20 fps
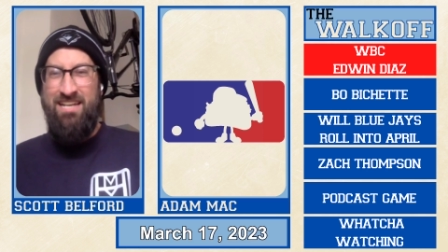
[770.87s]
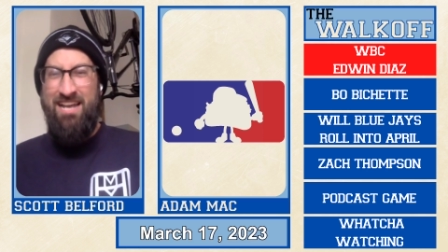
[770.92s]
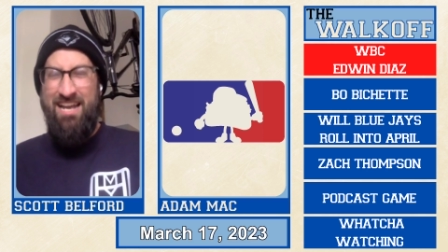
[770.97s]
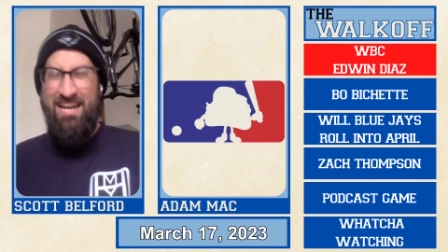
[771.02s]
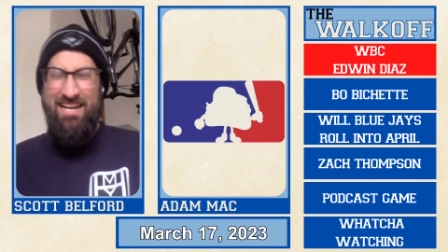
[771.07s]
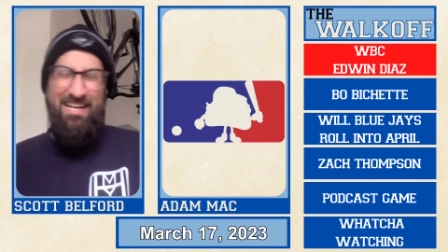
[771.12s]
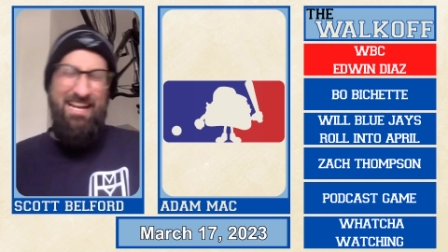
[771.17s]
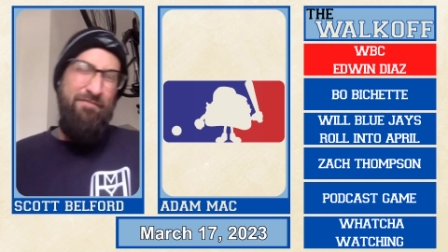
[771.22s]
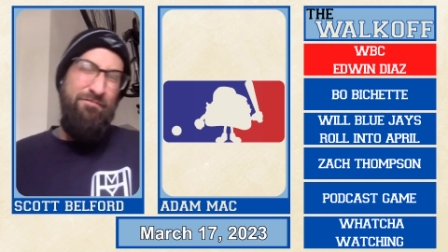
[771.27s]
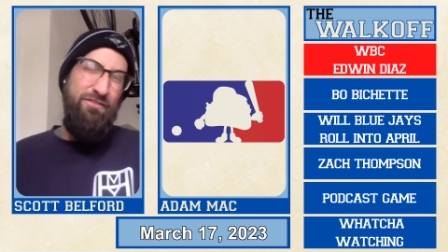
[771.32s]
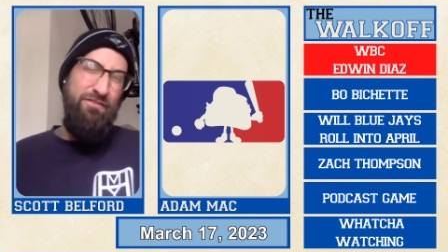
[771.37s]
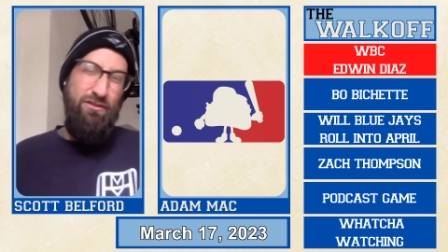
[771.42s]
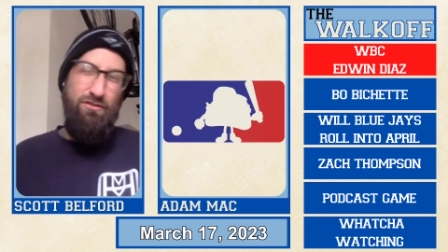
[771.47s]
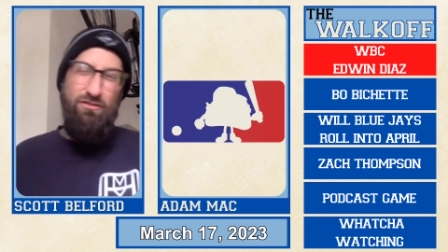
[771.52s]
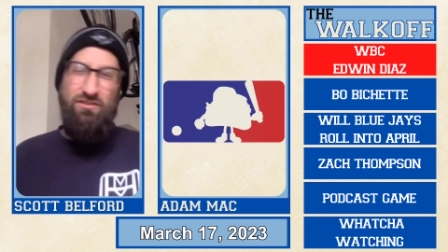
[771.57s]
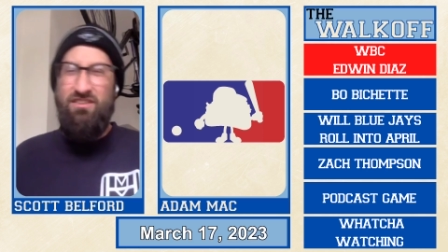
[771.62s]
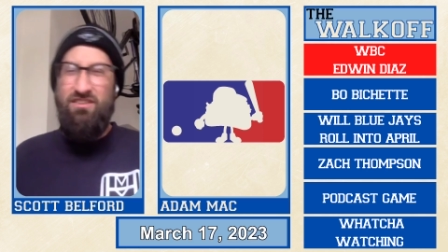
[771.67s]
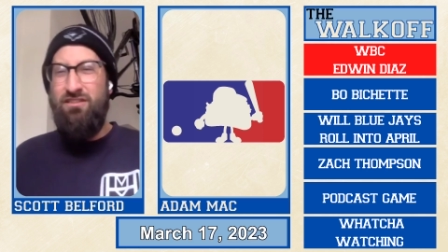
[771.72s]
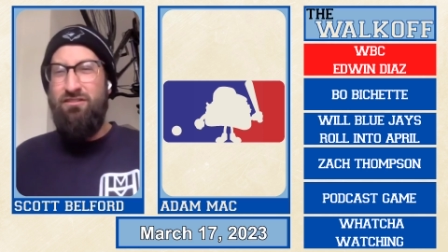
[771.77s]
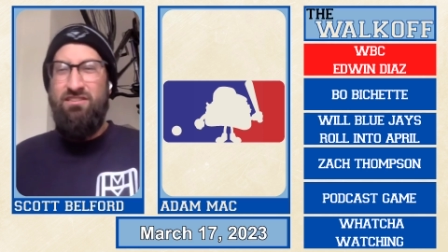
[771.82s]
And again, for
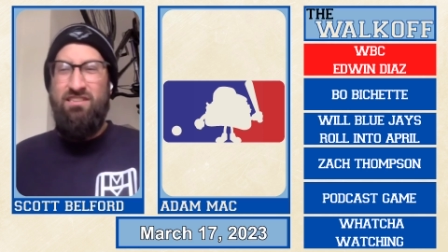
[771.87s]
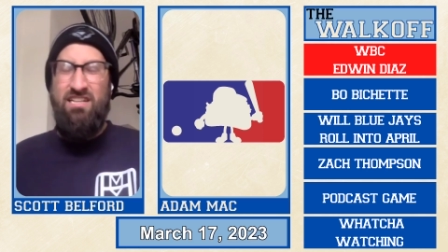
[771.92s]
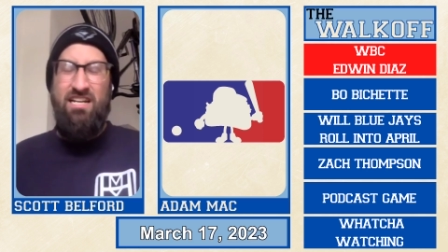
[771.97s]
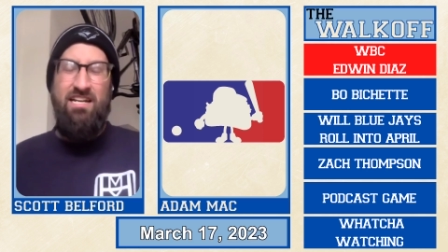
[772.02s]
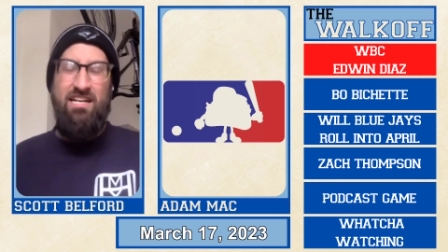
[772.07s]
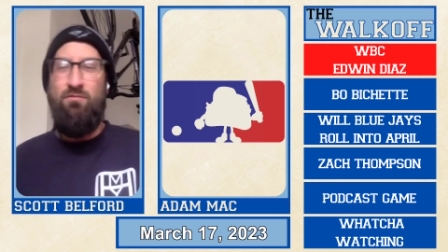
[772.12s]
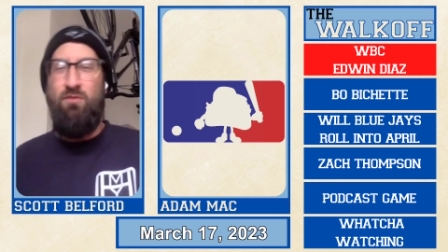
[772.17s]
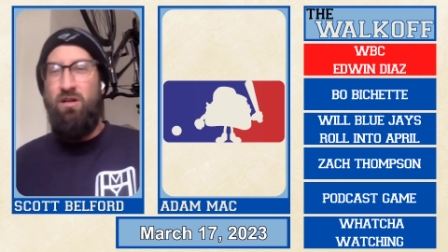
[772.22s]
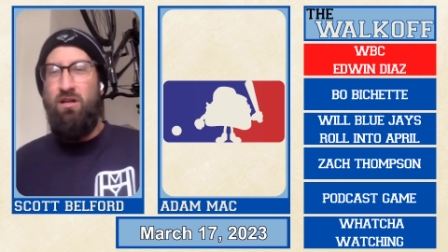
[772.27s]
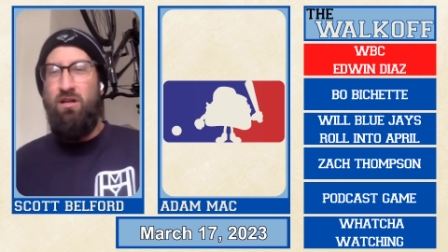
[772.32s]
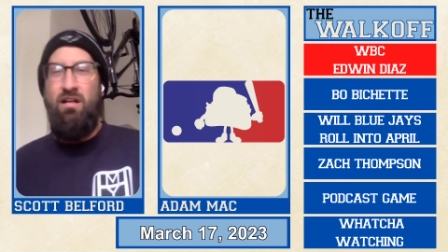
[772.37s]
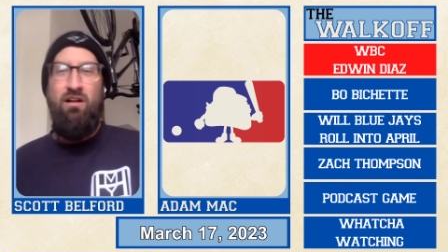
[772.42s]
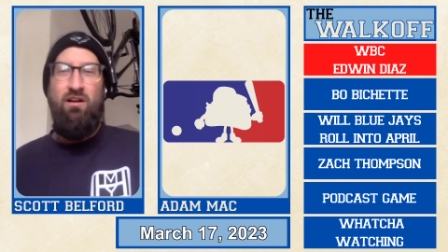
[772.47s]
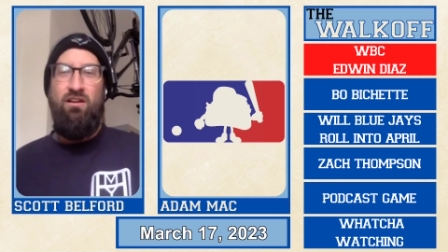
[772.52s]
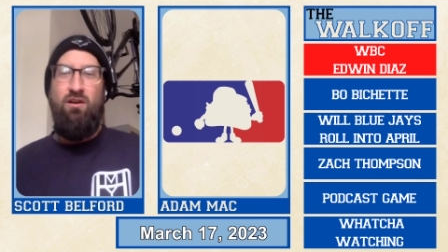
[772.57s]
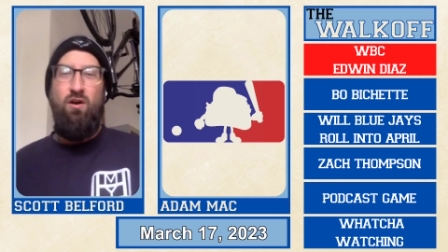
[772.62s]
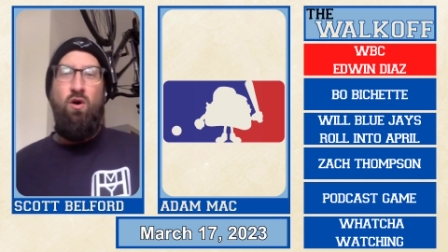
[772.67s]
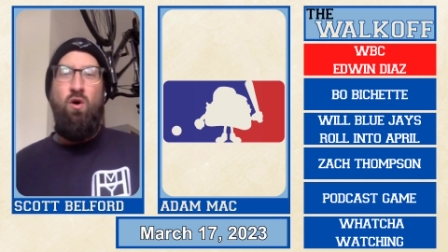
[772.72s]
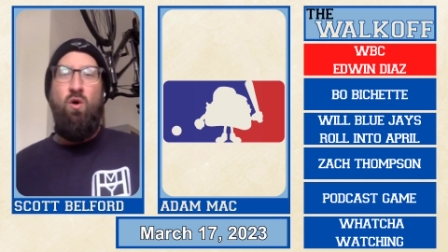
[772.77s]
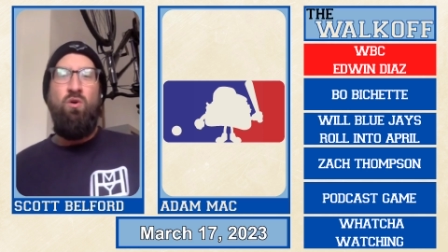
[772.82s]
those of you saying, well,
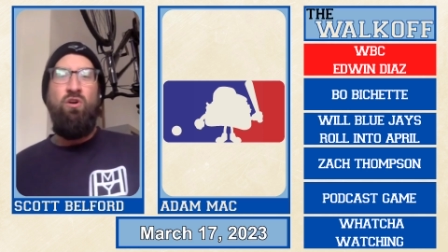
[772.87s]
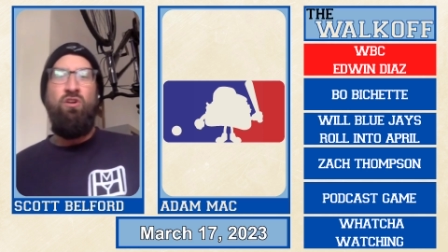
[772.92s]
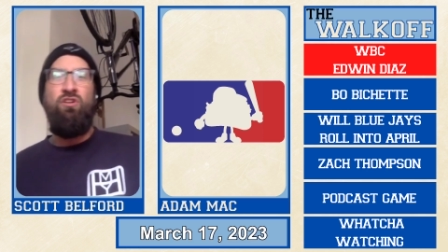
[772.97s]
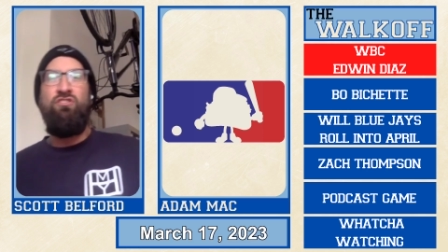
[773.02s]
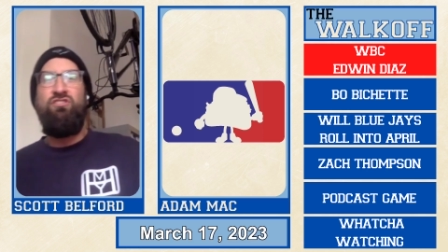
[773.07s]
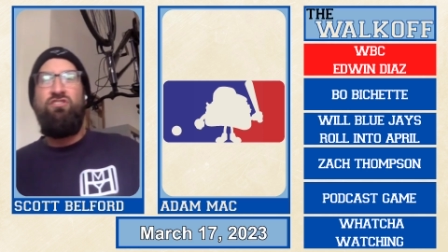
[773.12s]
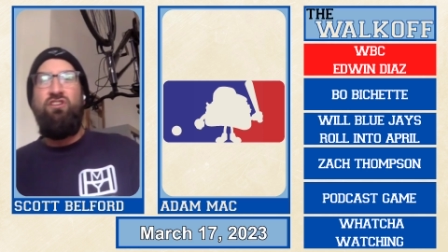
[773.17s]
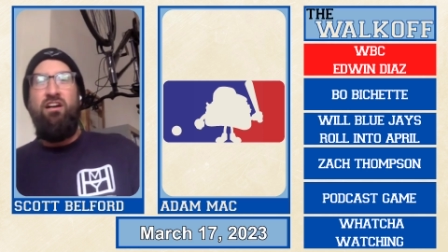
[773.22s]
owners